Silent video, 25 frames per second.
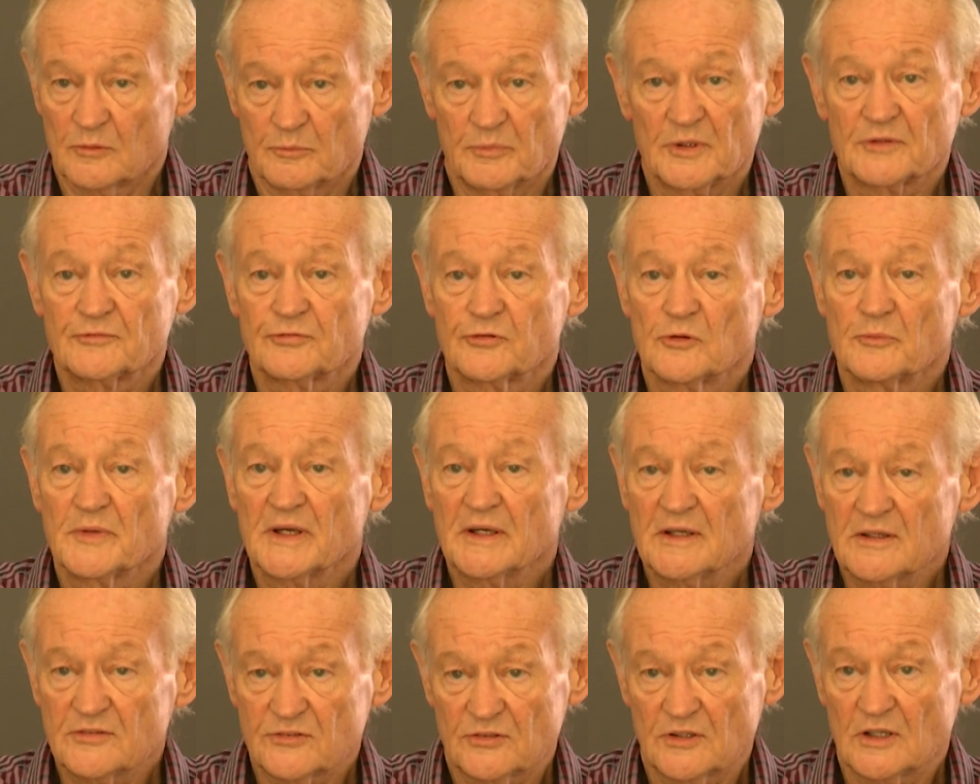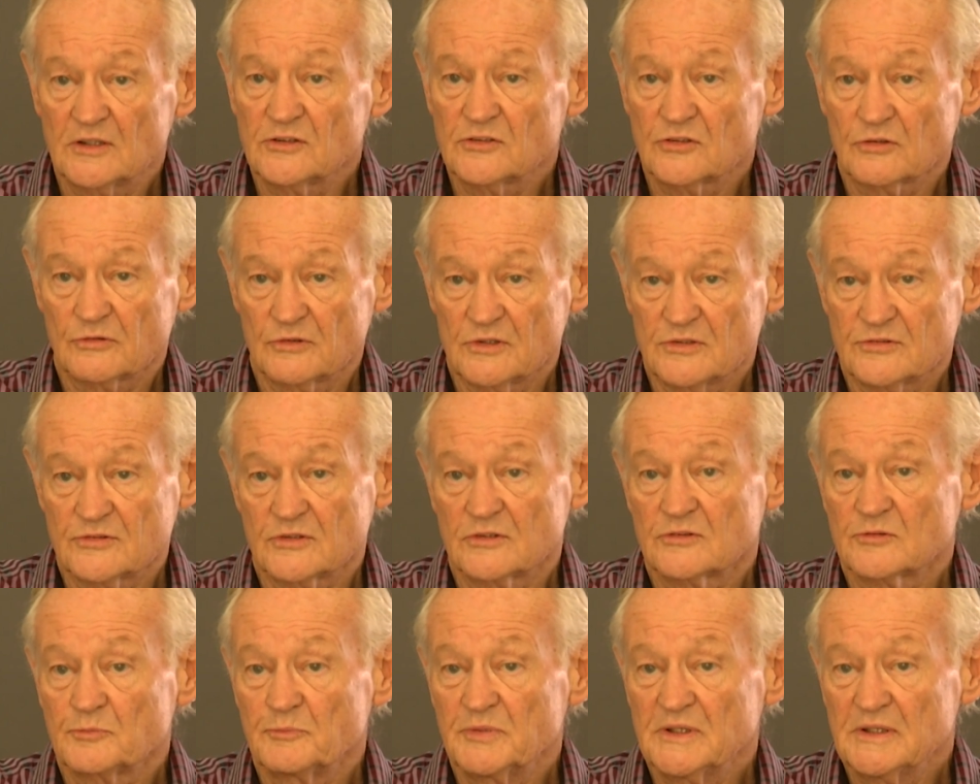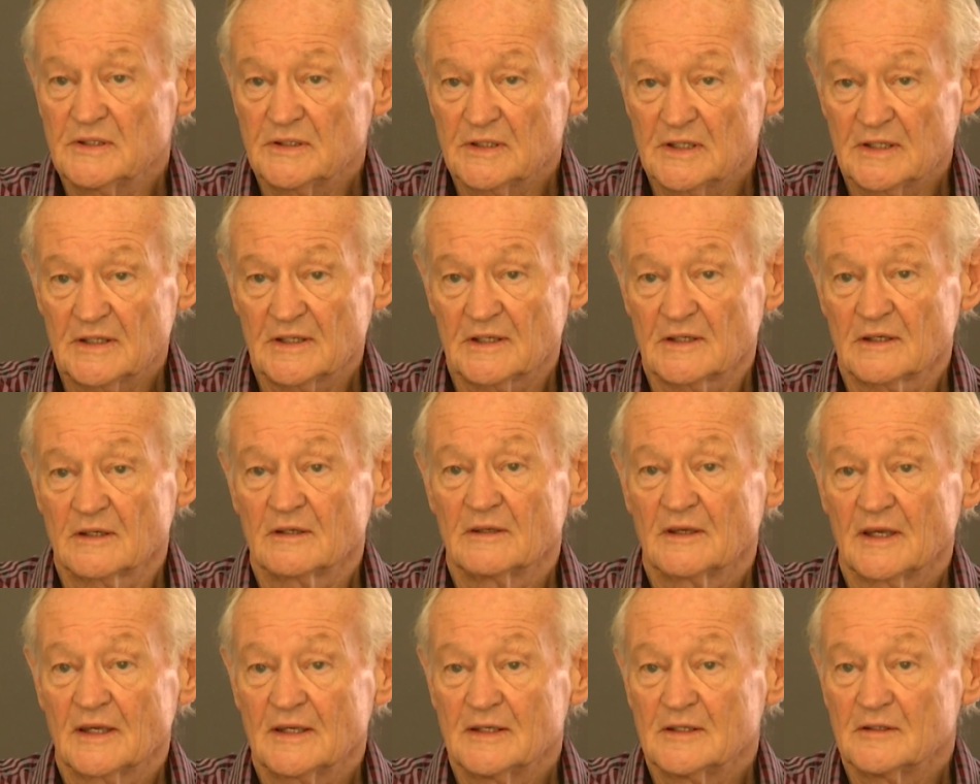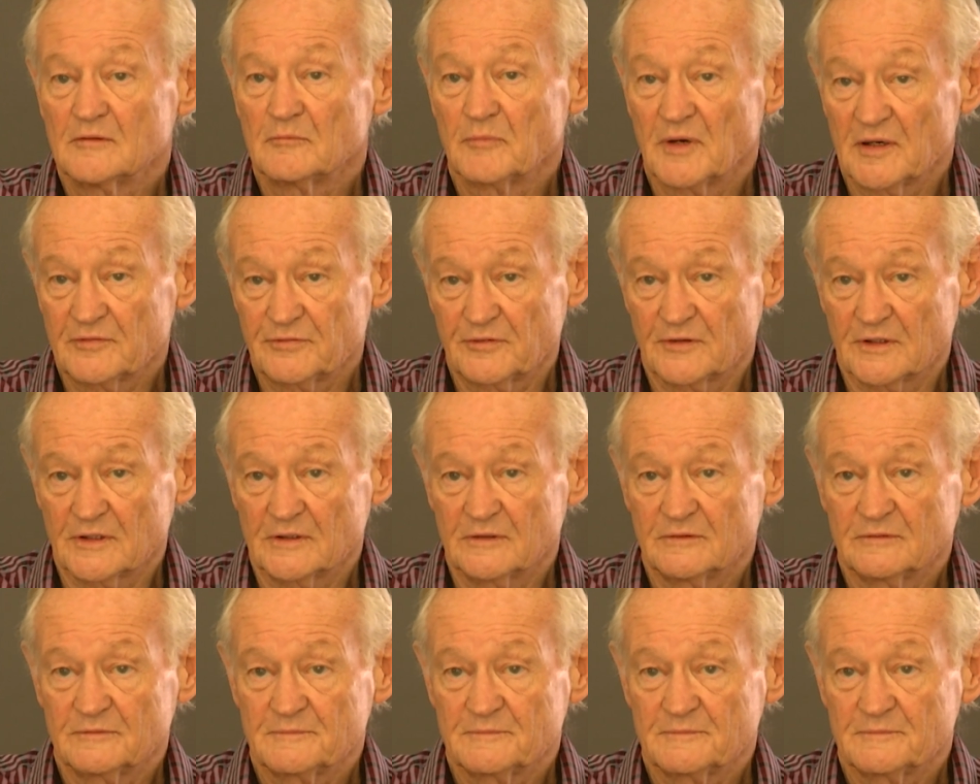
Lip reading: but for many centuries it's been here in buffalo.